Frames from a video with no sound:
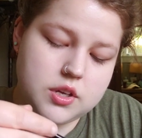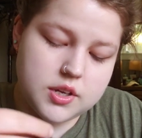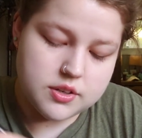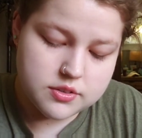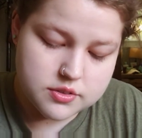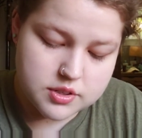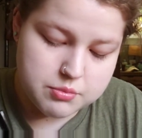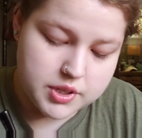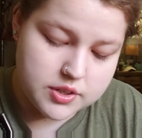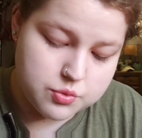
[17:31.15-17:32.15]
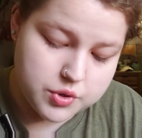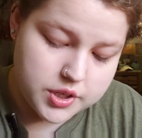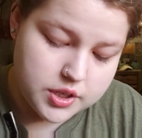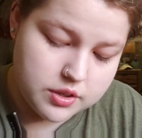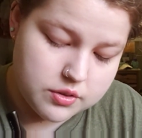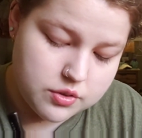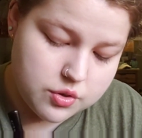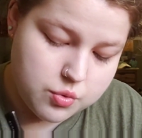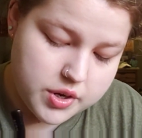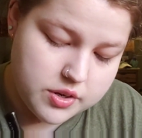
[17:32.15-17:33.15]
It doesn't seem like it's working
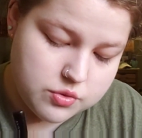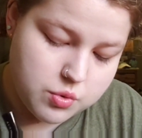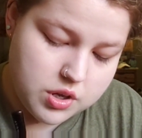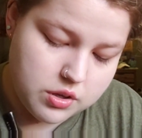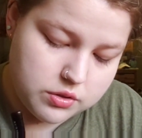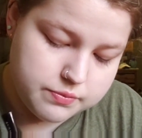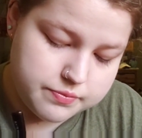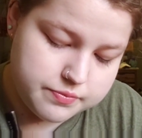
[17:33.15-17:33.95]
quite as well